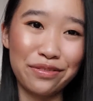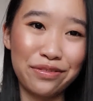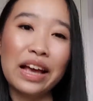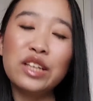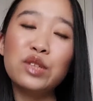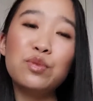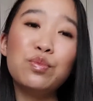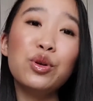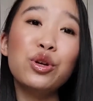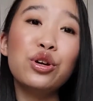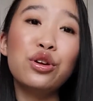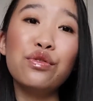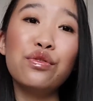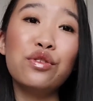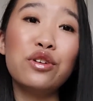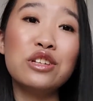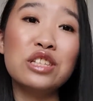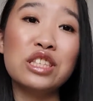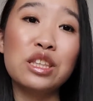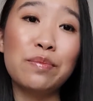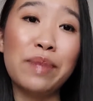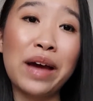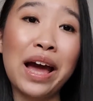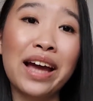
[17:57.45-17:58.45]
As beautiful as
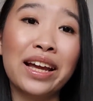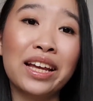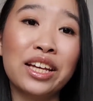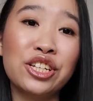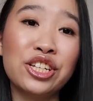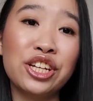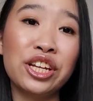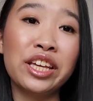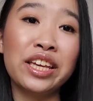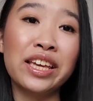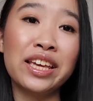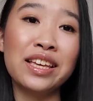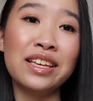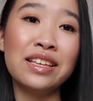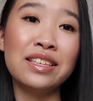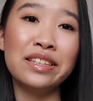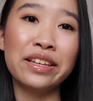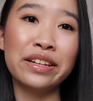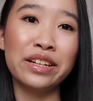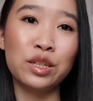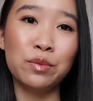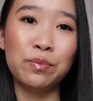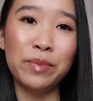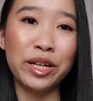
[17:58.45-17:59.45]
the packaging is, and
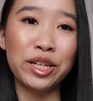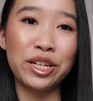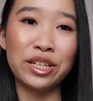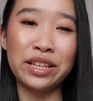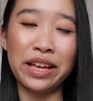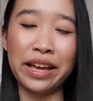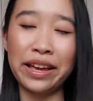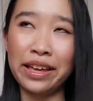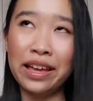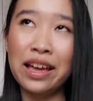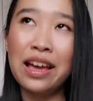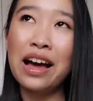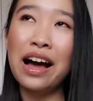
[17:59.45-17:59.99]
as much as I